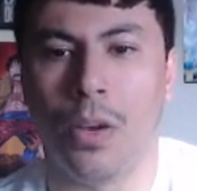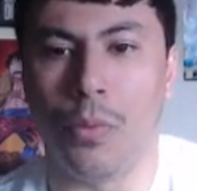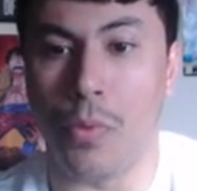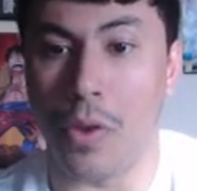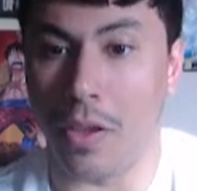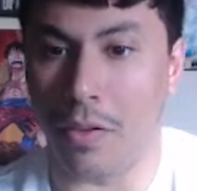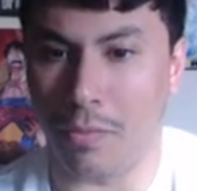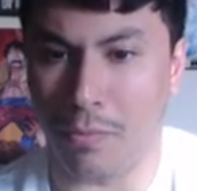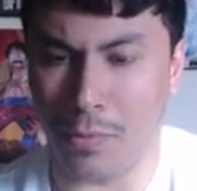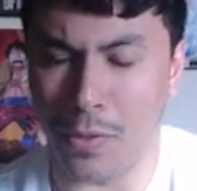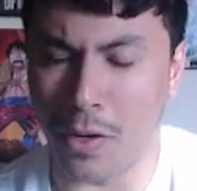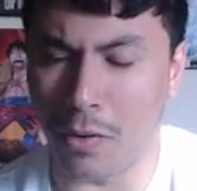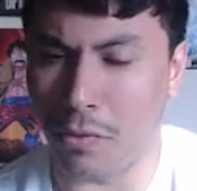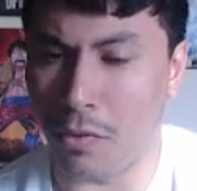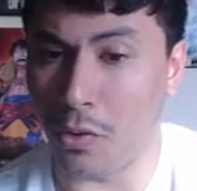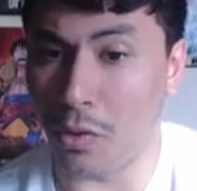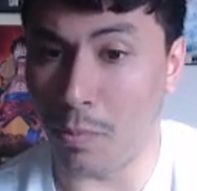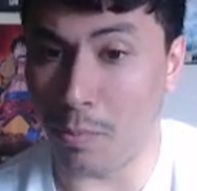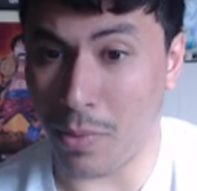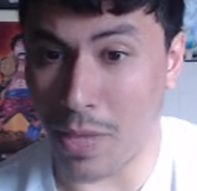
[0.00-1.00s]
If, you know,
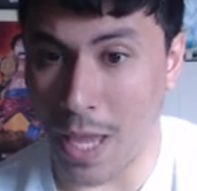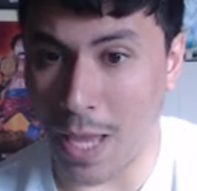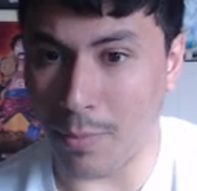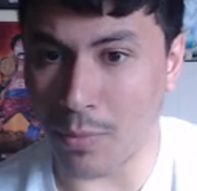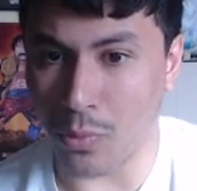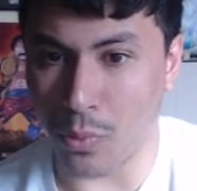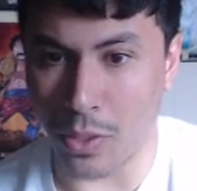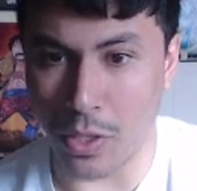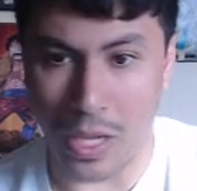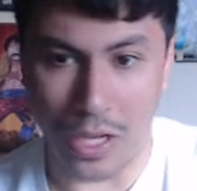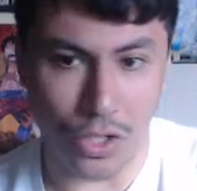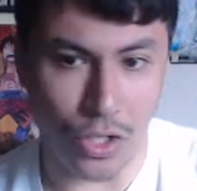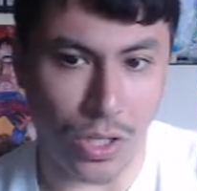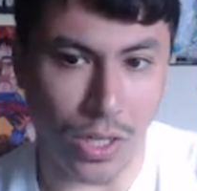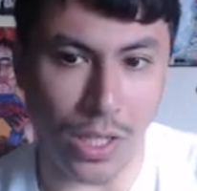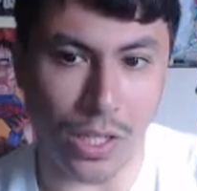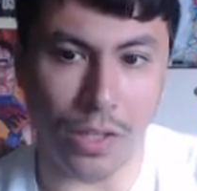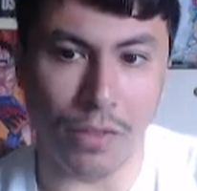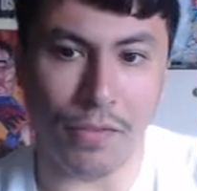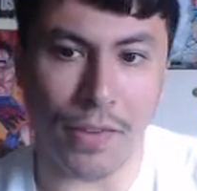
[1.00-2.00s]
for the games where you actually
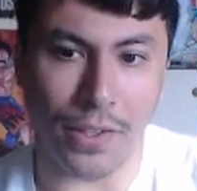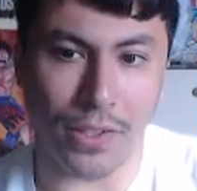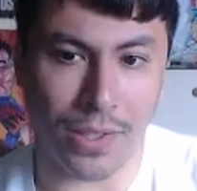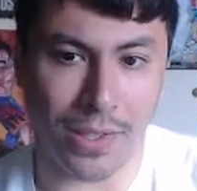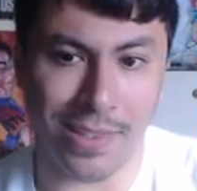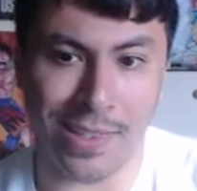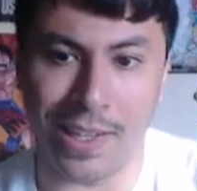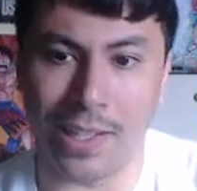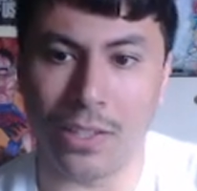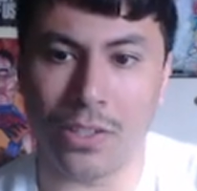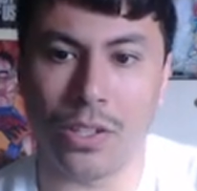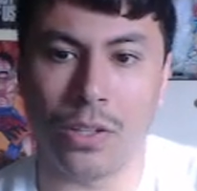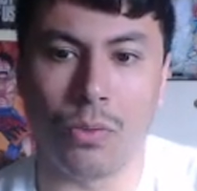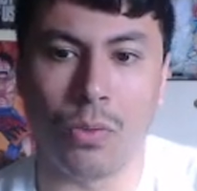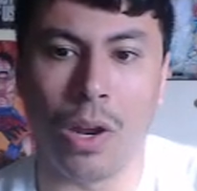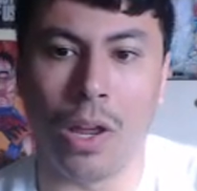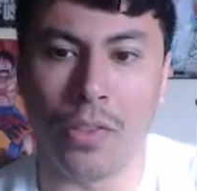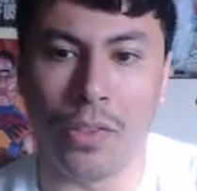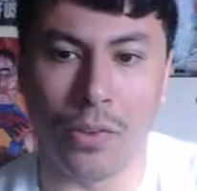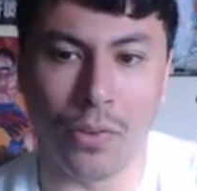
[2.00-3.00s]
need defenses later
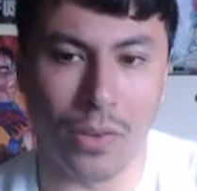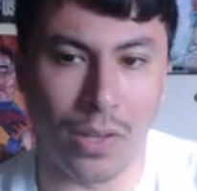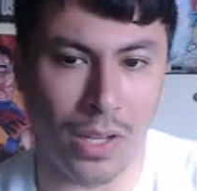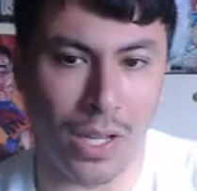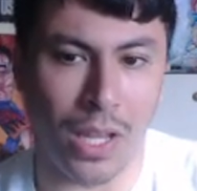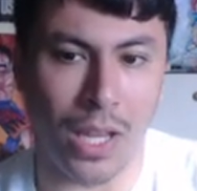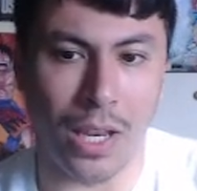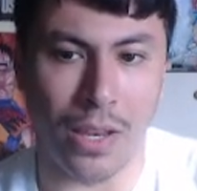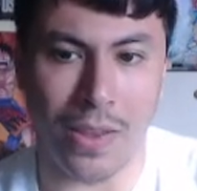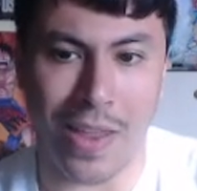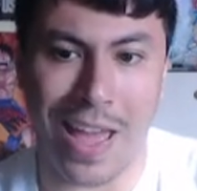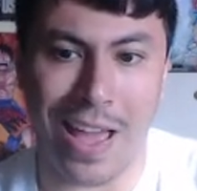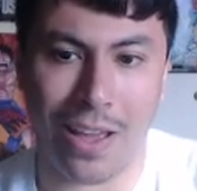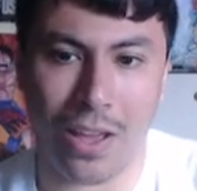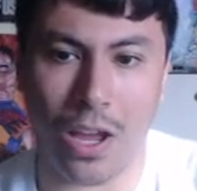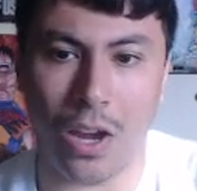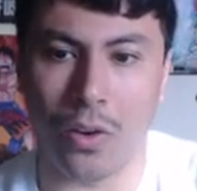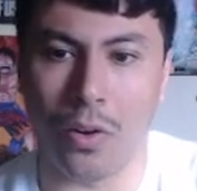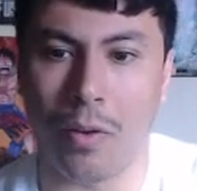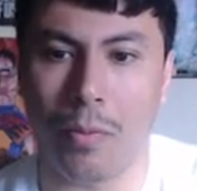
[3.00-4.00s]
rather than in that
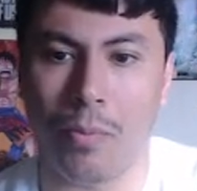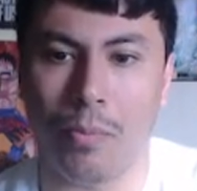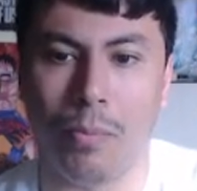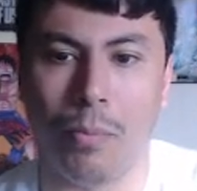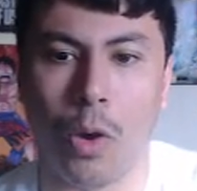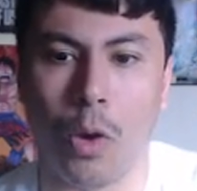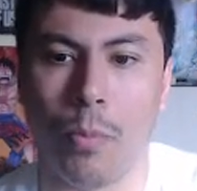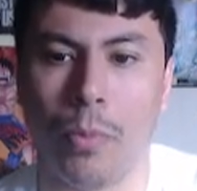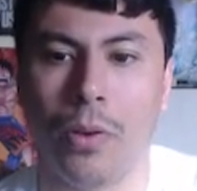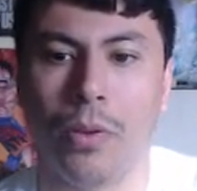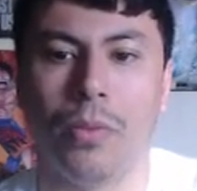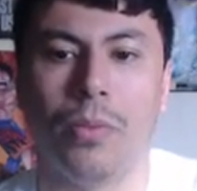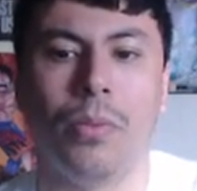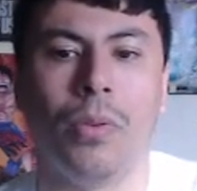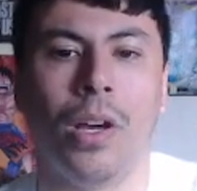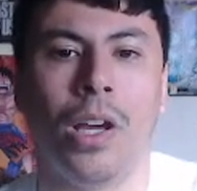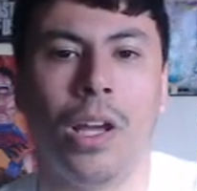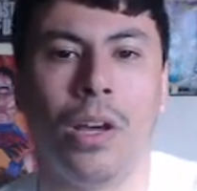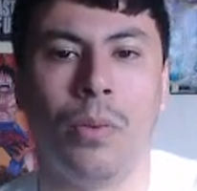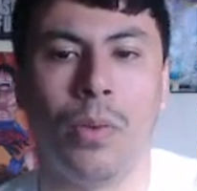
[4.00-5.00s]
current moment
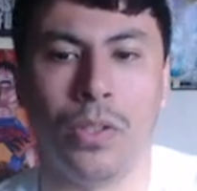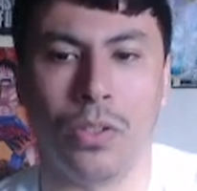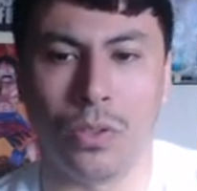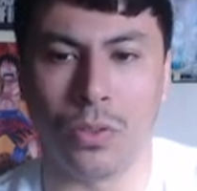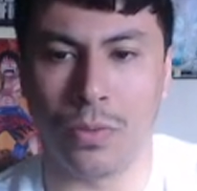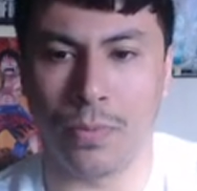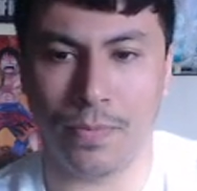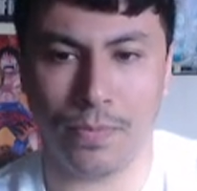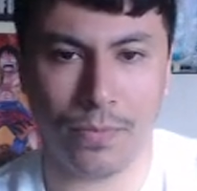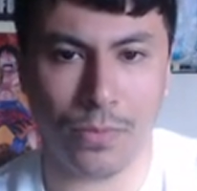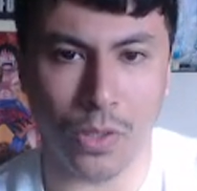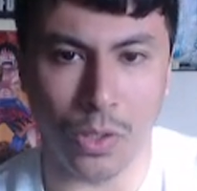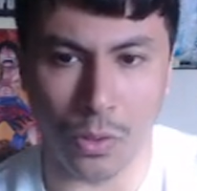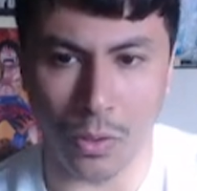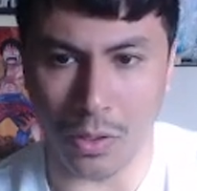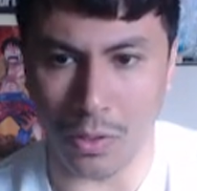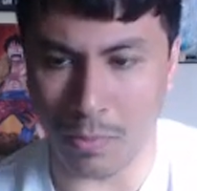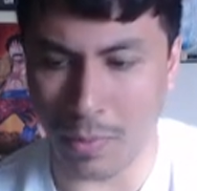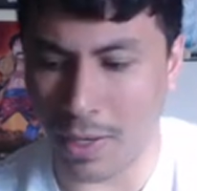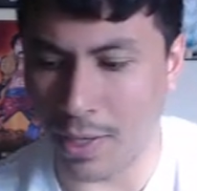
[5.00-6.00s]
when you're
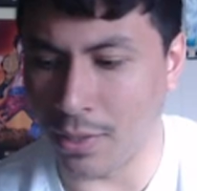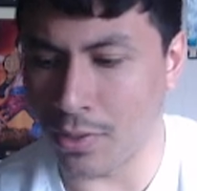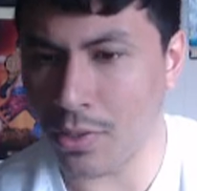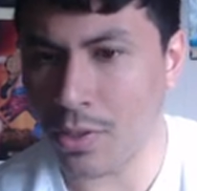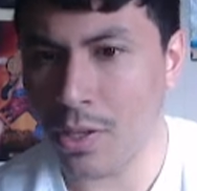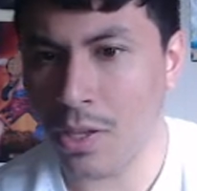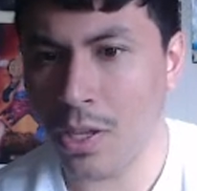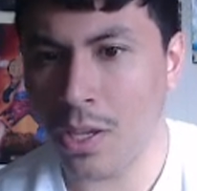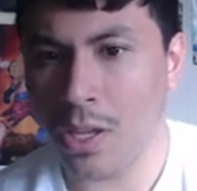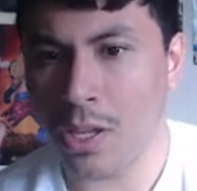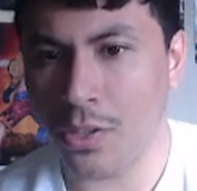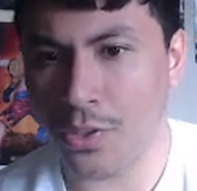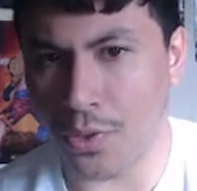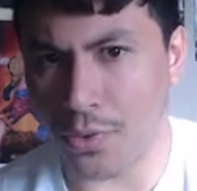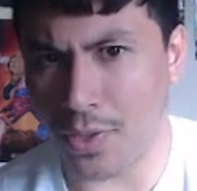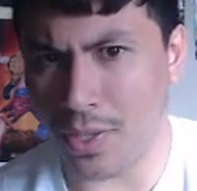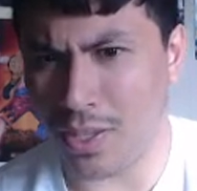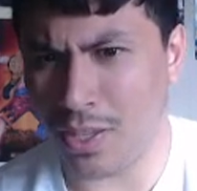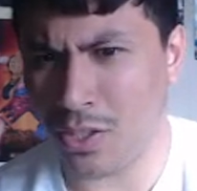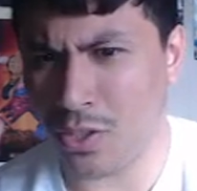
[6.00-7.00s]
doing plays. So
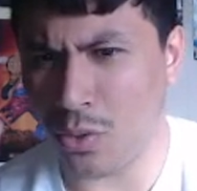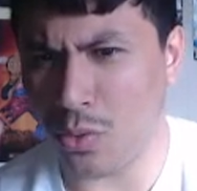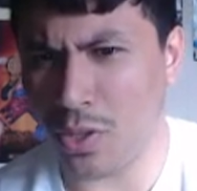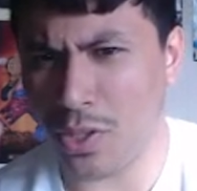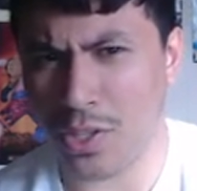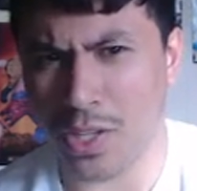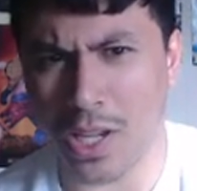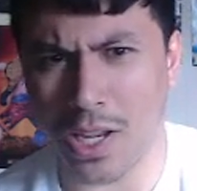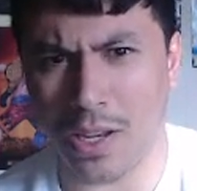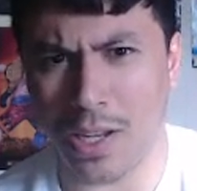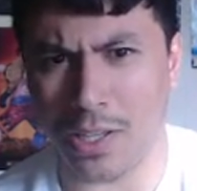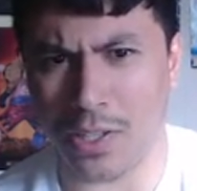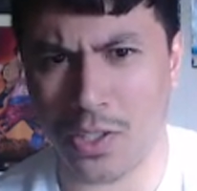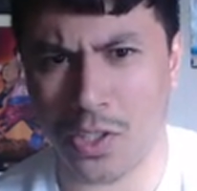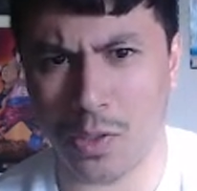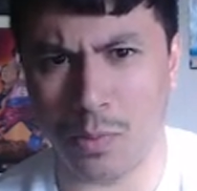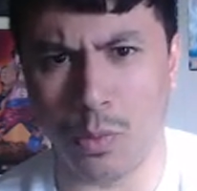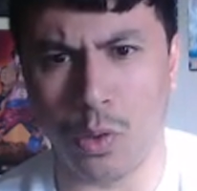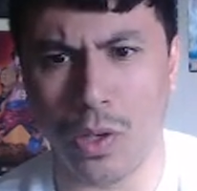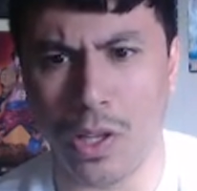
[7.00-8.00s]
it's all this kind of like
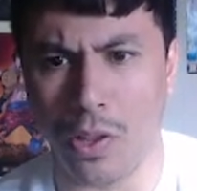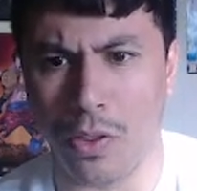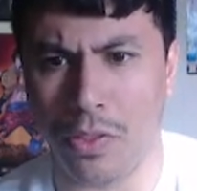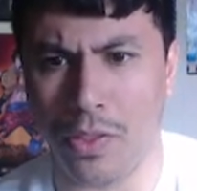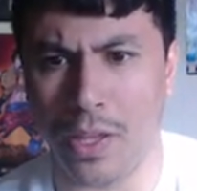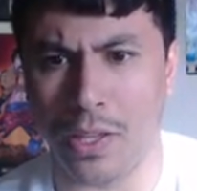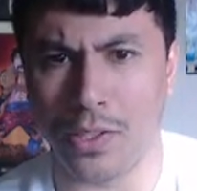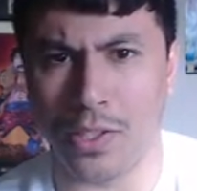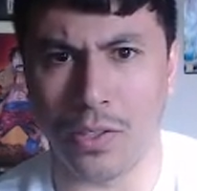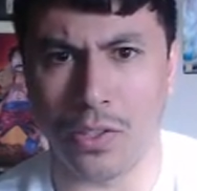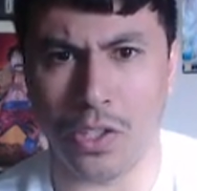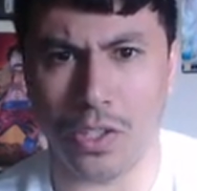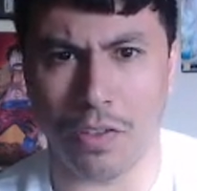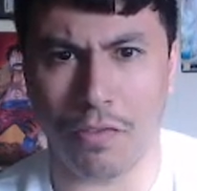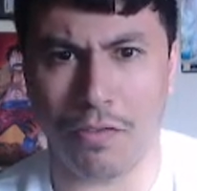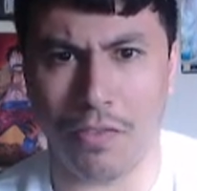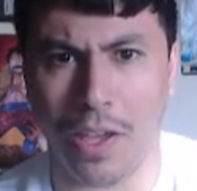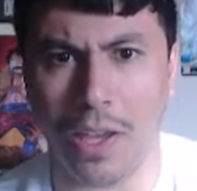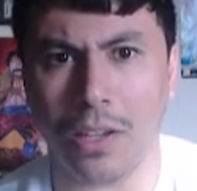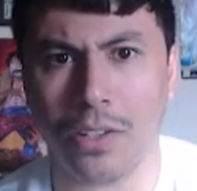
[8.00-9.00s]
small little things it just
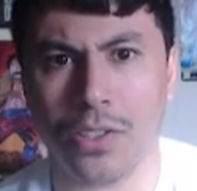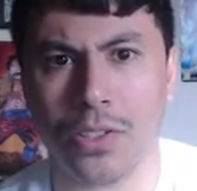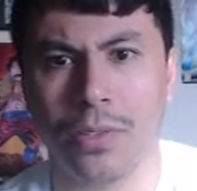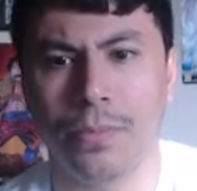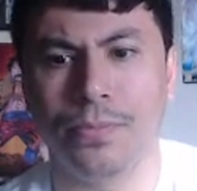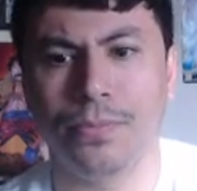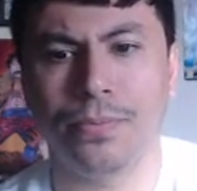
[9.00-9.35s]
affects.